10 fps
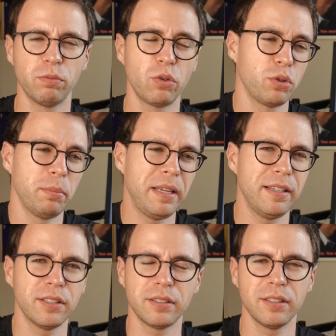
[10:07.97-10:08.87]
from to
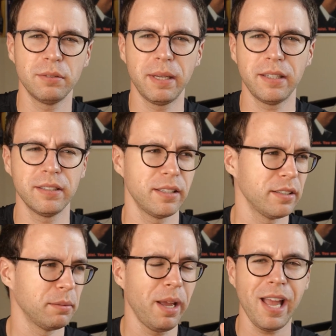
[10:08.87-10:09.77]
me it just doesn't make any
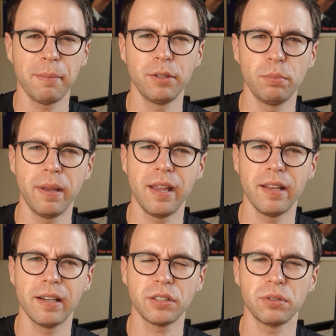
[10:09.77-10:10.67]
sense I'm happy to
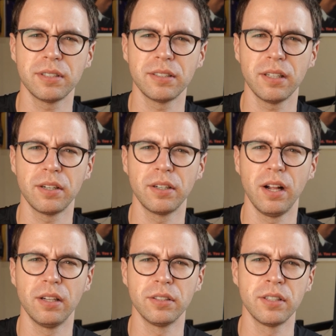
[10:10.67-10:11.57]
pay extra 600
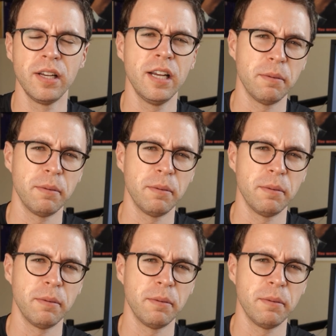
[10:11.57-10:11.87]
dollars